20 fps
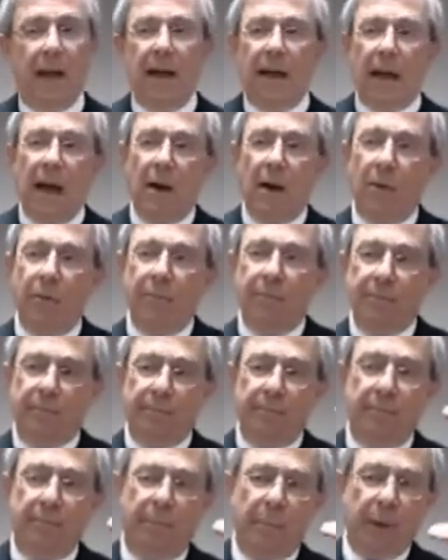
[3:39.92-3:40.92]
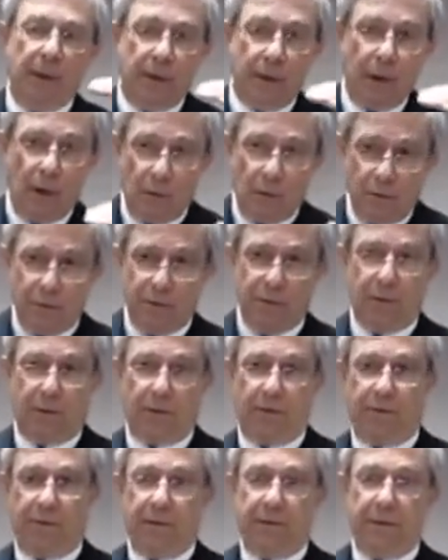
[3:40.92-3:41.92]
Now, below the
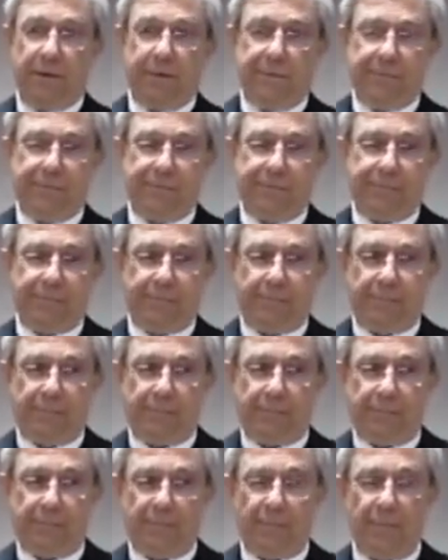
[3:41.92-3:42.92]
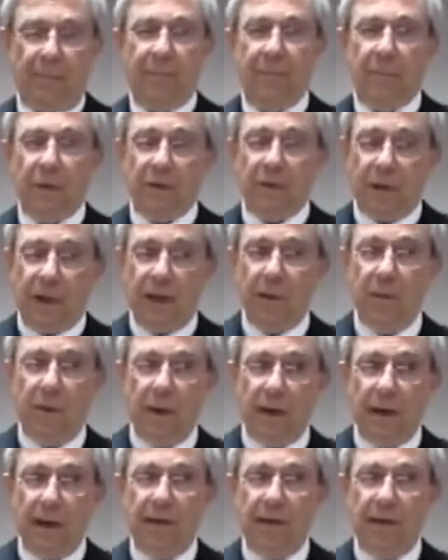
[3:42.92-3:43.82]
surface, just like with an